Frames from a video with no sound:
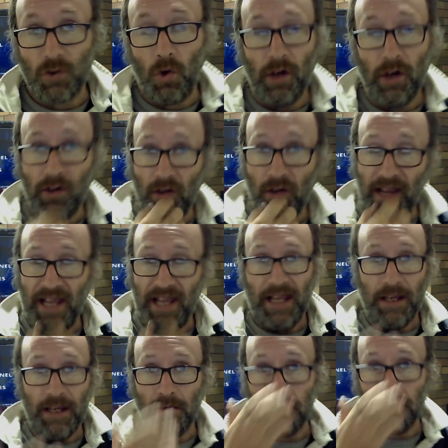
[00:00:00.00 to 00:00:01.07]
oil,
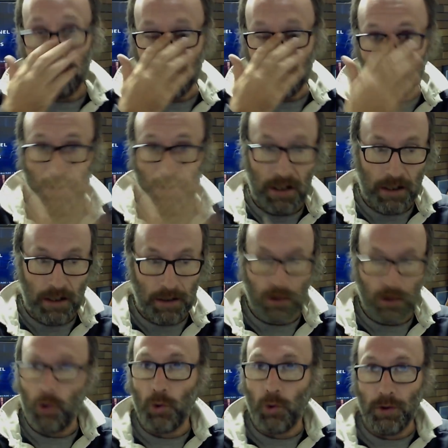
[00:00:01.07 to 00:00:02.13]
air,
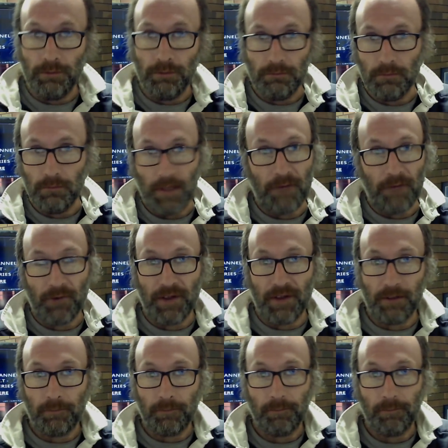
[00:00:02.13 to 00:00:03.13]
coolant, everything.